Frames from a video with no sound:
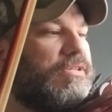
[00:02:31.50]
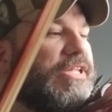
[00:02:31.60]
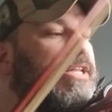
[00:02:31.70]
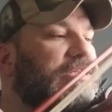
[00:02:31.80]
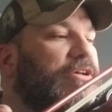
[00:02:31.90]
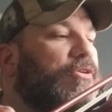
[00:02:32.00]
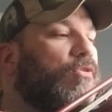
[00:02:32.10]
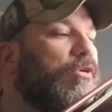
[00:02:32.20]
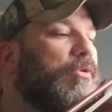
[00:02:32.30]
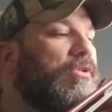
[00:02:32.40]
that sounded
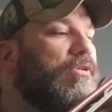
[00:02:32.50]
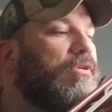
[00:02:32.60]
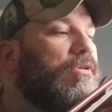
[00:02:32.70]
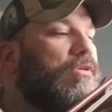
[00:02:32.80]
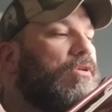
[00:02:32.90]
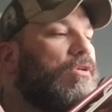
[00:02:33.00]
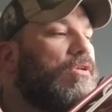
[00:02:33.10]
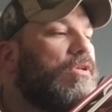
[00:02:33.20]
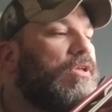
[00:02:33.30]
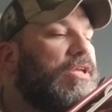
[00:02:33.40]
horrible.
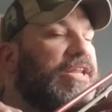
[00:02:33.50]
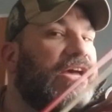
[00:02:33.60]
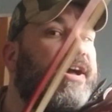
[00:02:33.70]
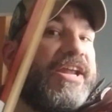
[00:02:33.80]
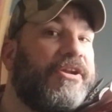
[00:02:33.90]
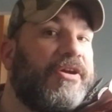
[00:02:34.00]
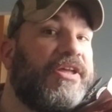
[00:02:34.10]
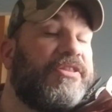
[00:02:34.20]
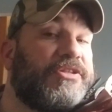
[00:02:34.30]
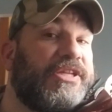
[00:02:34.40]
Now I don't know,
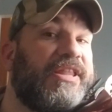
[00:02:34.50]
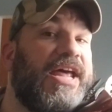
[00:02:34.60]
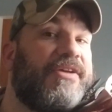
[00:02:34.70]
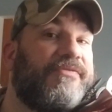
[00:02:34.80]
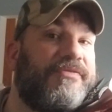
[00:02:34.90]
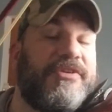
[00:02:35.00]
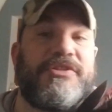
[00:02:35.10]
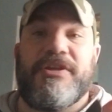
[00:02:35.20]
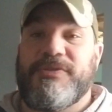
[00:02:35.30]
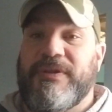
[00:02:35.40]
and there's
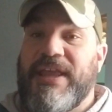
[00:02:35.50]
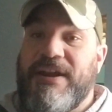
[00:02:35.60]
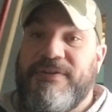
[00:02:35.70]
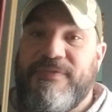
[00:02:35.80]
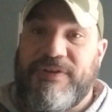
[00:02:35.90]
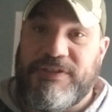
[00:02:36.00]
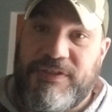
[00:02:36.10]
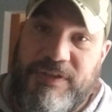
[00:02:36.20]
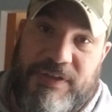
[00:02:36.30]
also a lot of different,